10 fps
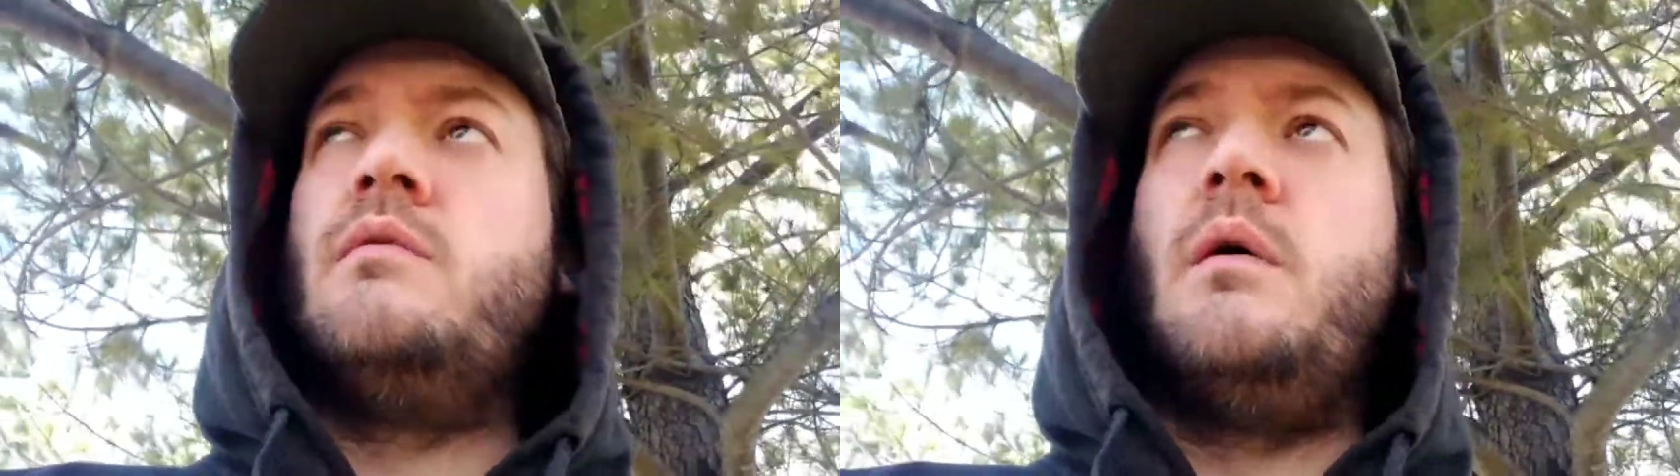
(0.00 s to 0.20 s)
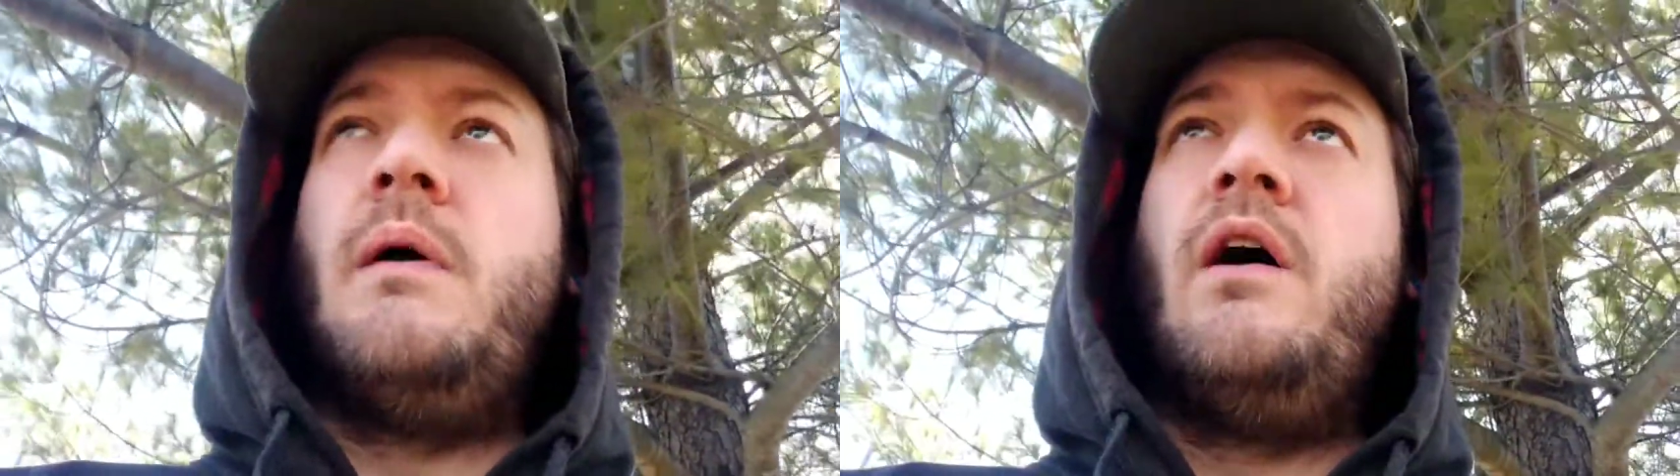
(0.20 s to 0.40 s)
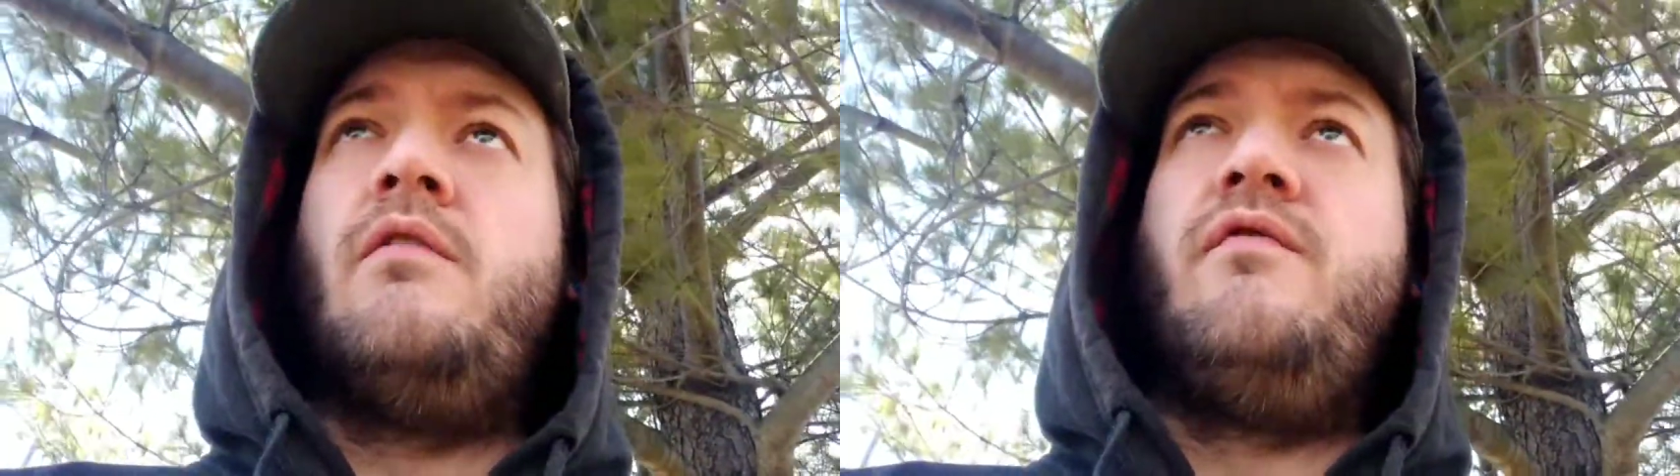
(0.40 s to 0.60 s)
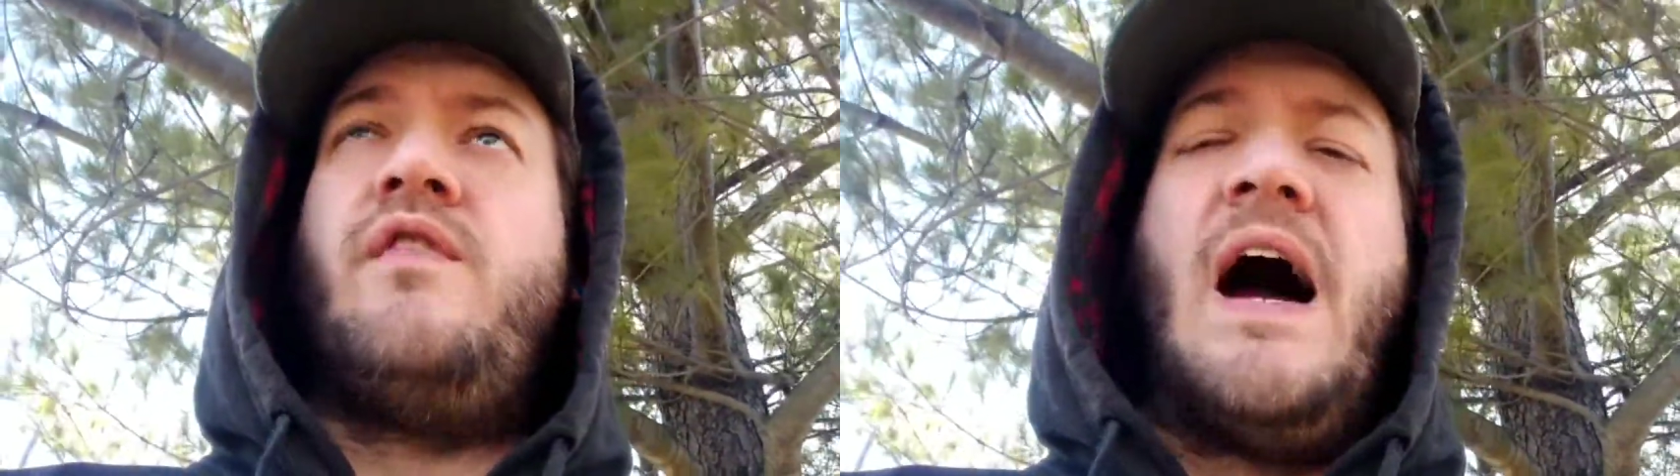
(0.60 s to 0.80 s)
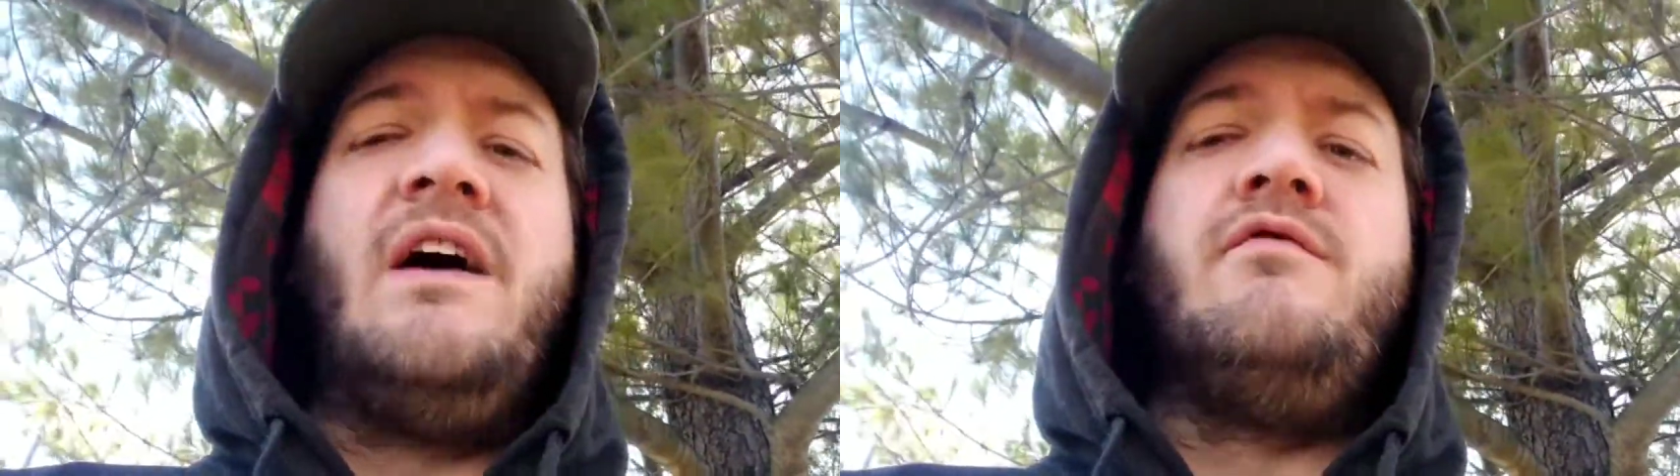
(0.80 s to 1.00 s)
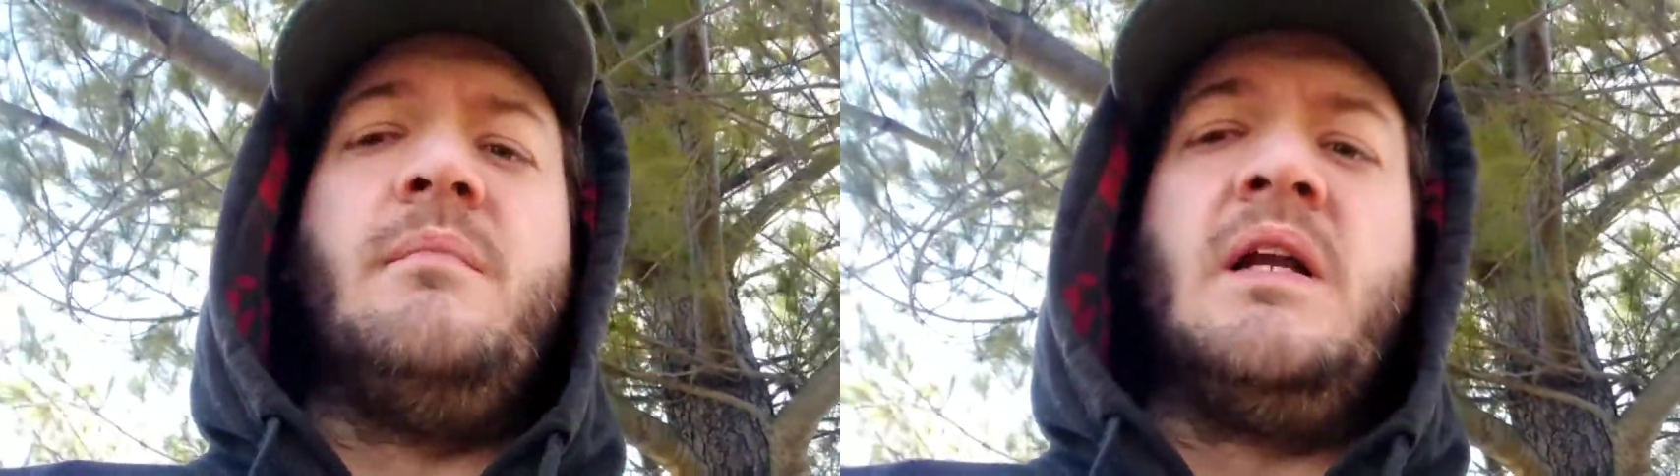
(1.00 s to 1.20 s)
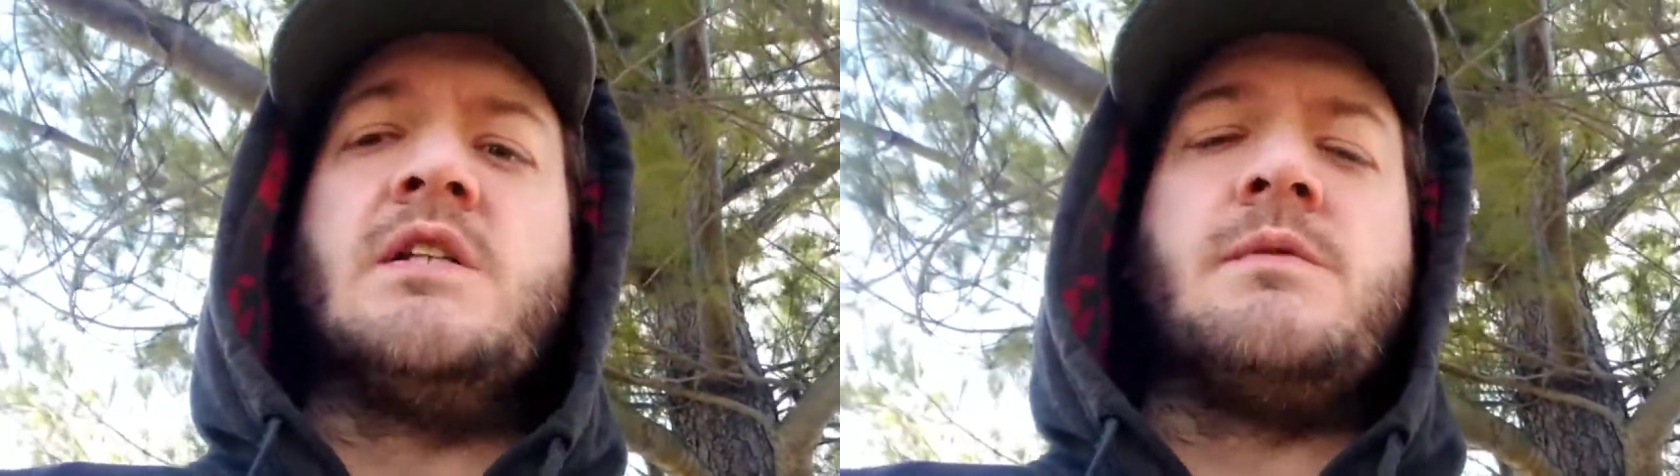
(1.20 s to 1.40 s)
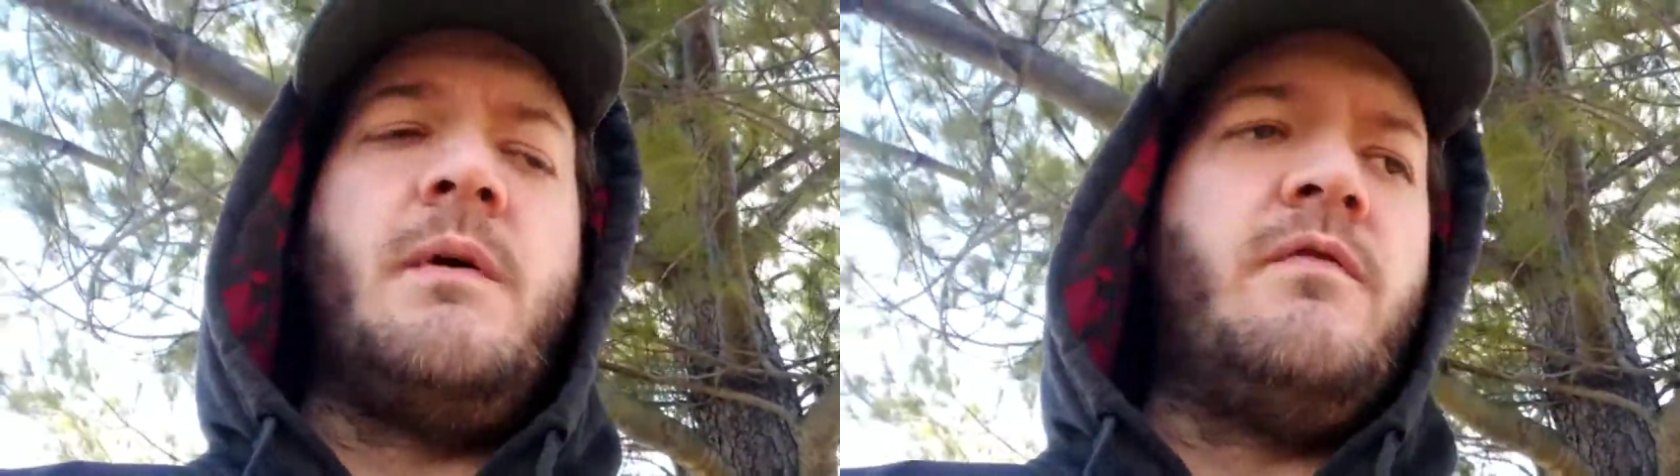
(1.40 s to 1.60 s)
about 5
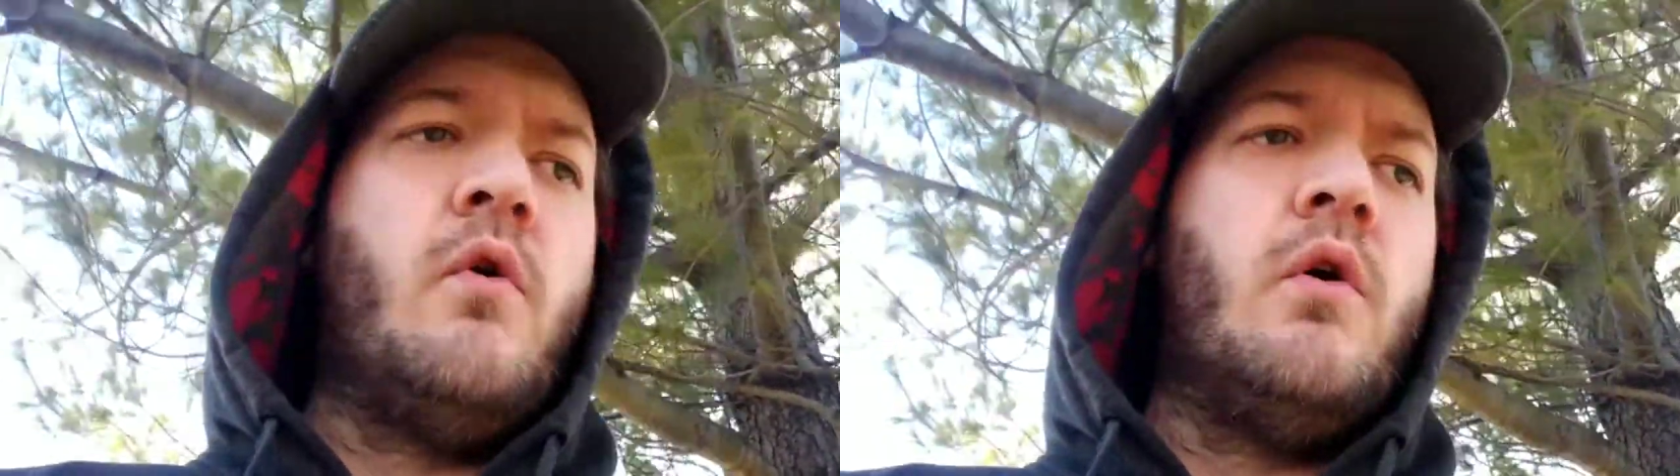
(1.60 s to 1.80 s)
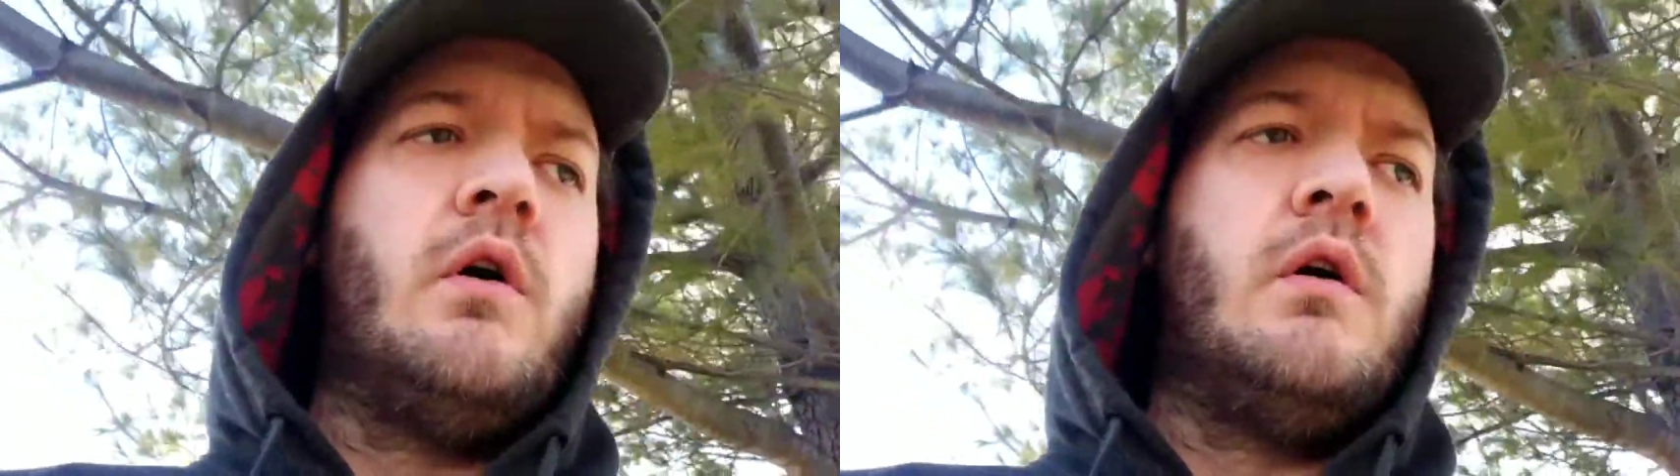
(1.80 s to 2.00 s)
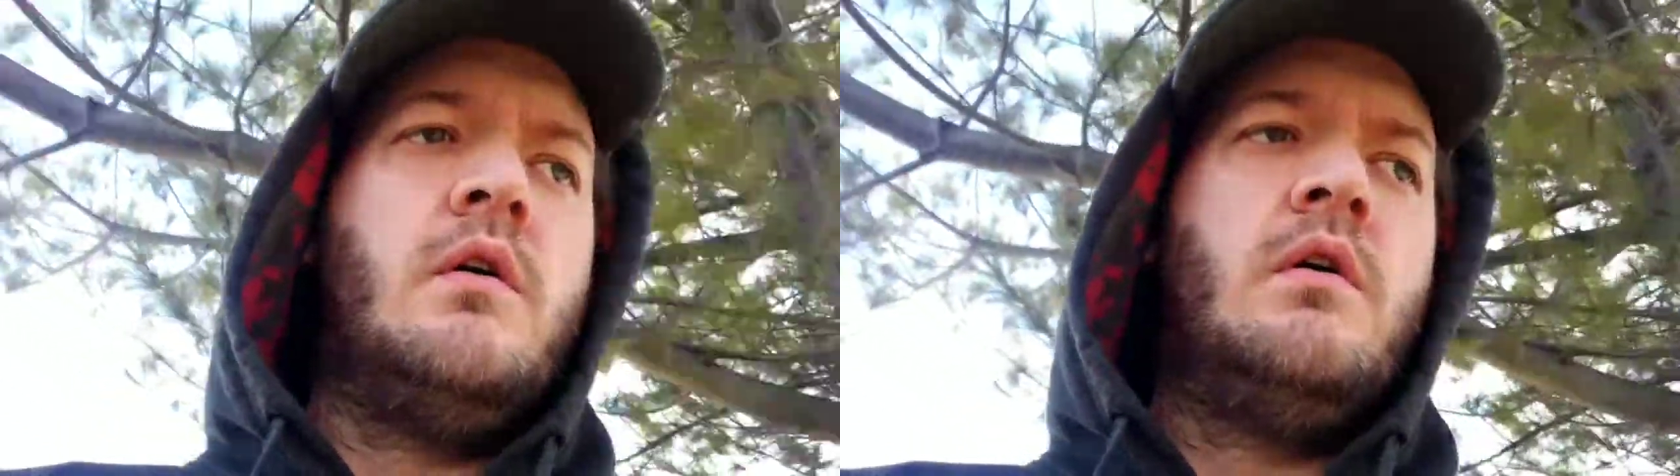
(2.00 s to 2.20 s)
minutes before